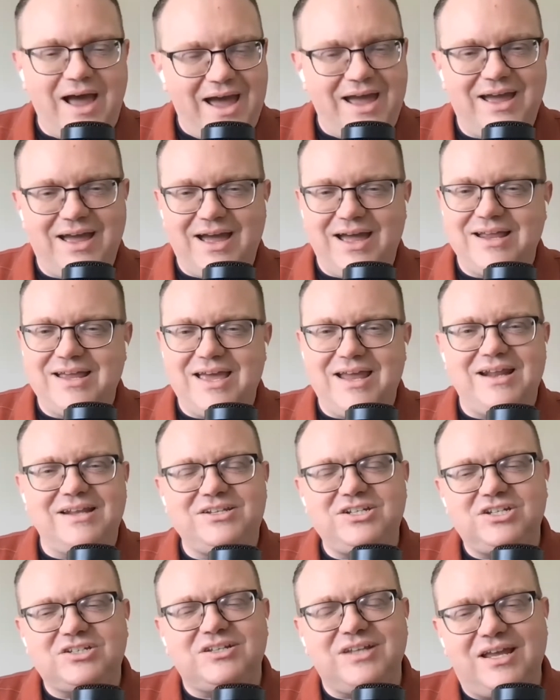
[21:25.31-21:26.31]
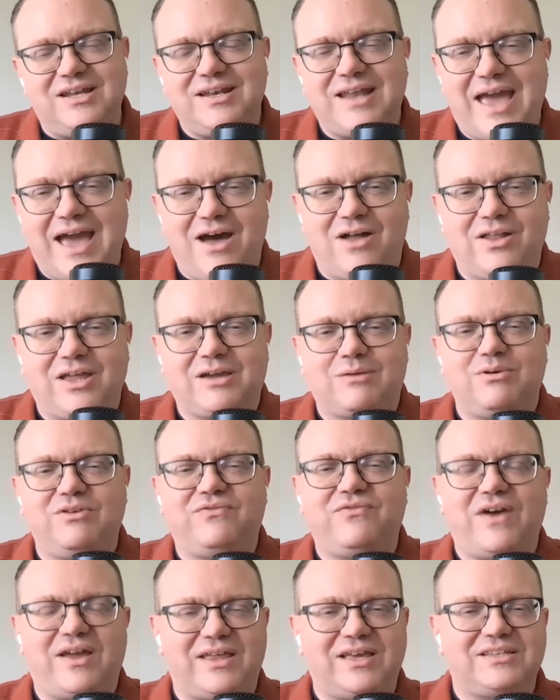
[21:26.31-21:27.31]
I, and it just and now like we
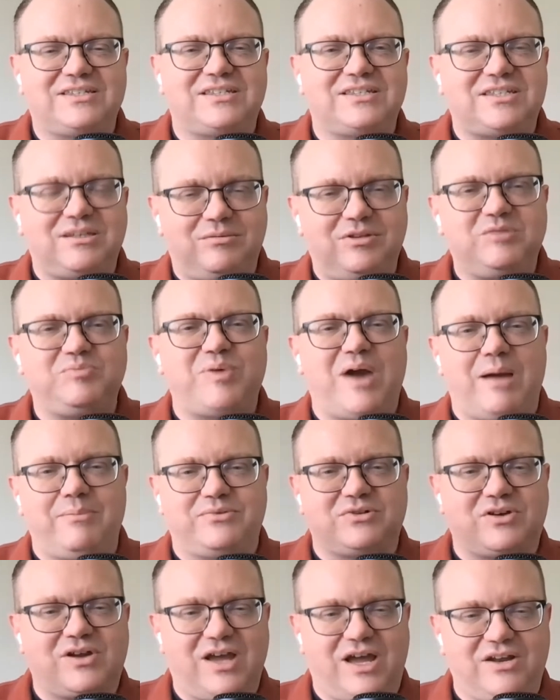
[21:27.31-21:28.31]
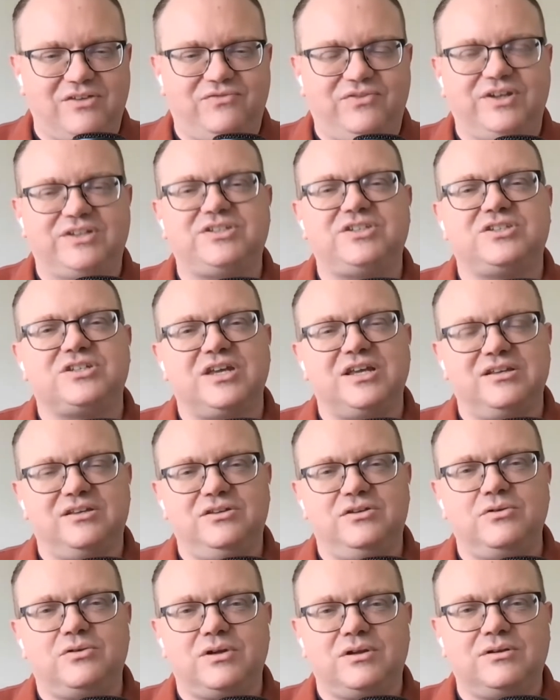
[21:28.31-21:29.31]
find like said, some of these problems are kind of fixed
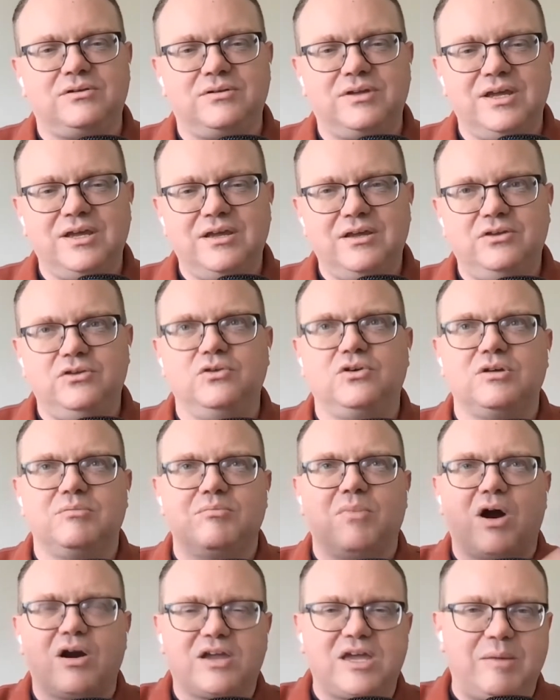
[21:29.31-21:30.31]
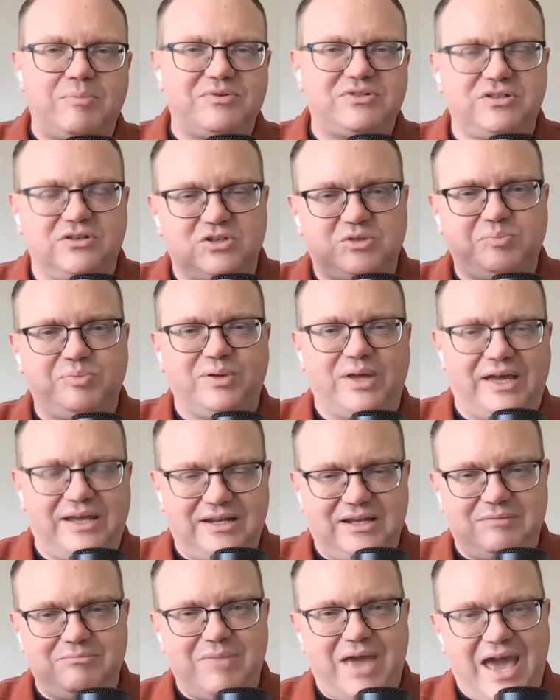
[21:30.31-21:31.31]
you can you can mark episodes played
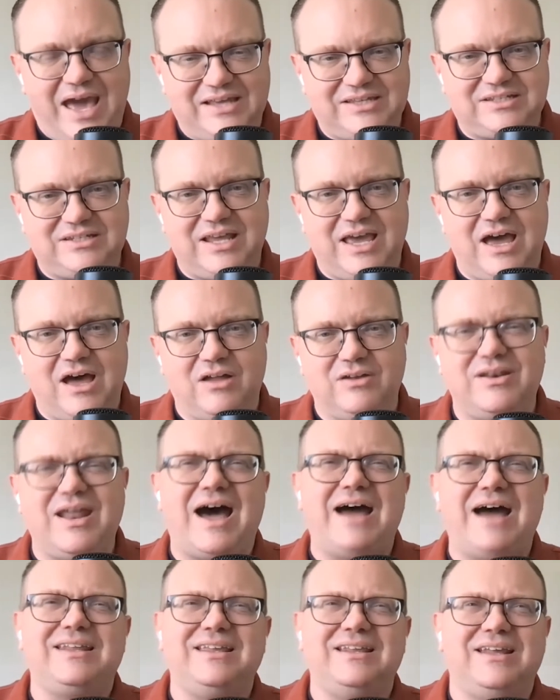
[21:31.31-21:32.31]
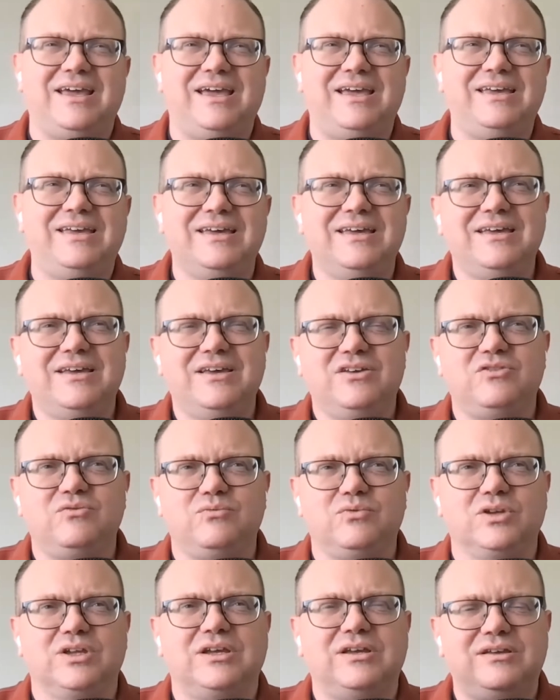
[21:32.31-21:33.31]
in mass now not in a
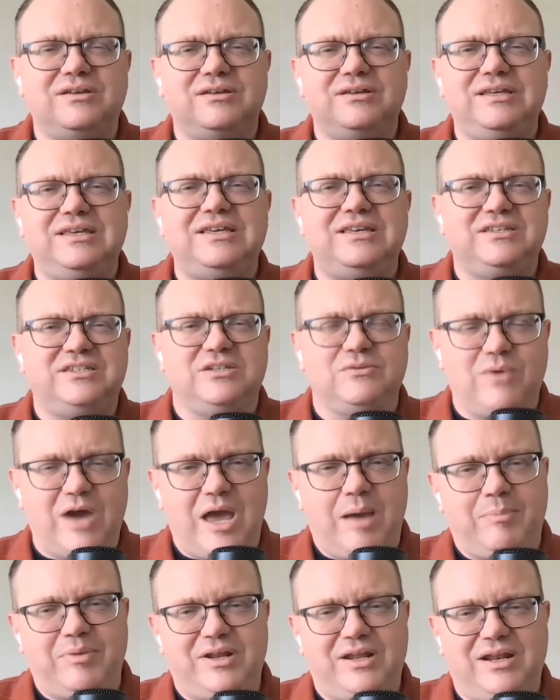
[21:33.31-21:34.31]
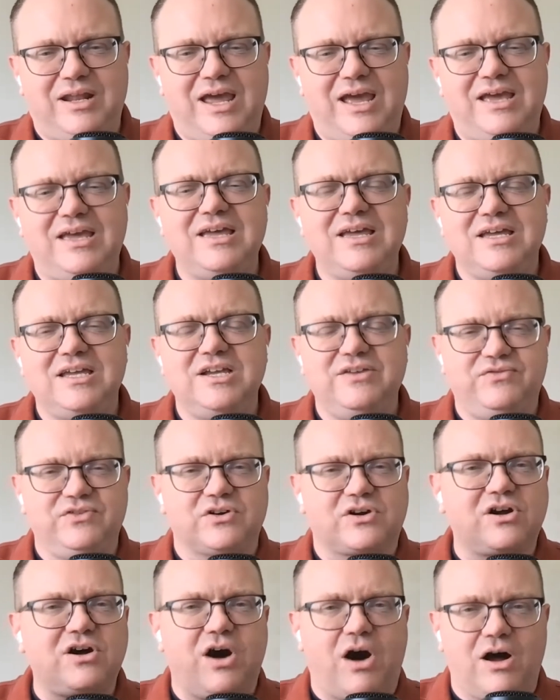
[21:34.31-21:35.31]
really easy way, but in a if you're
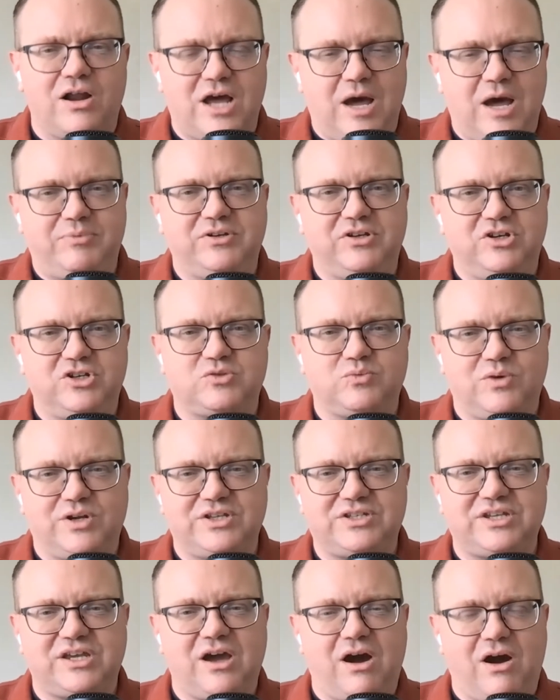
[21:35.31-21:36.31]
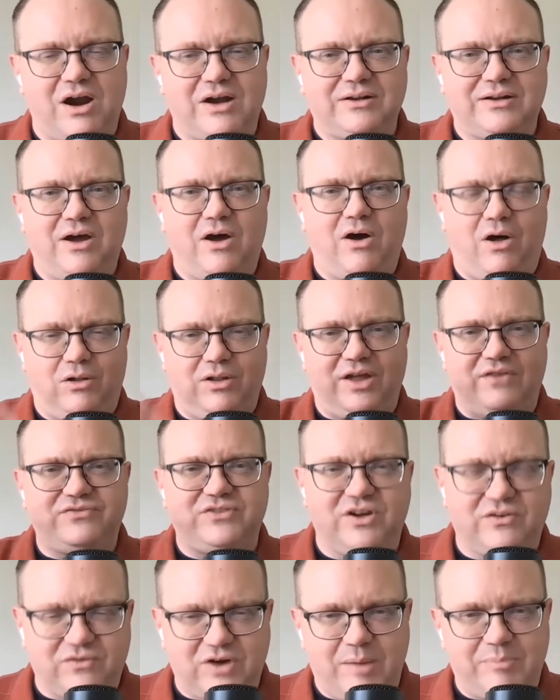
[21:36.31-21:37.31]
caught up and you just want to say, all right, all
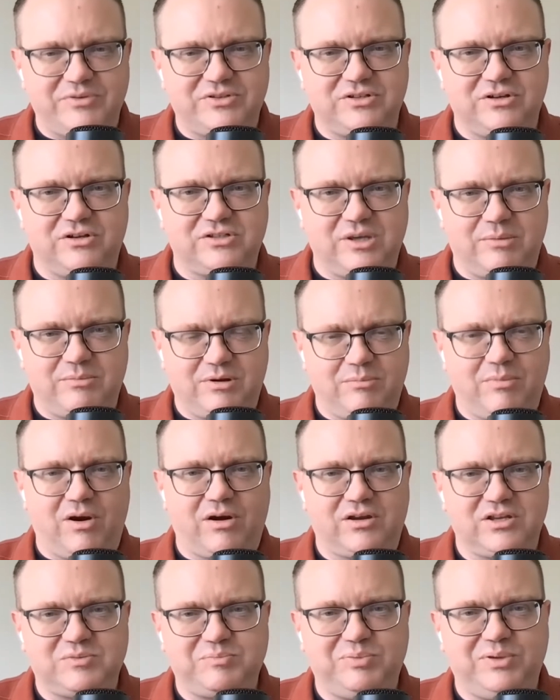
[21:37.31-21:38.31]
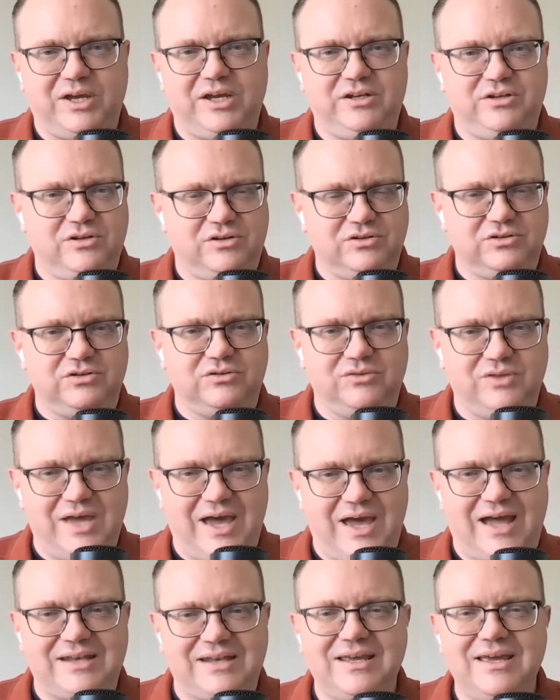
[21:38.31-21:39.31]
leftover episodes I'm going to mark as played, you can do
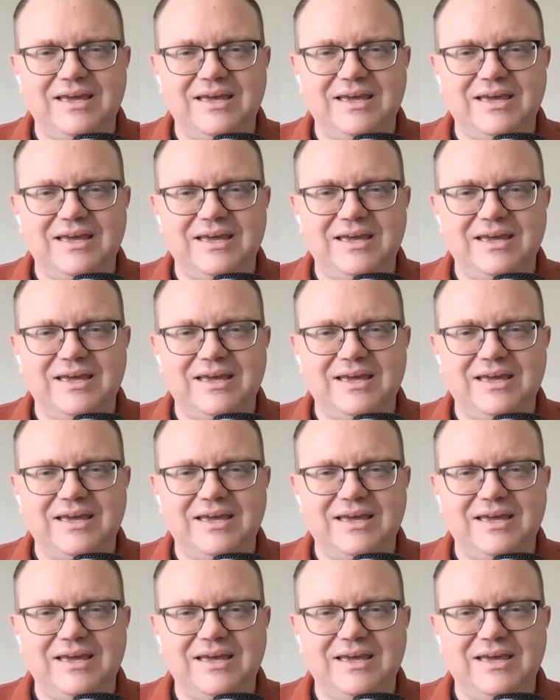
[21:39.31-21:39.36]
that.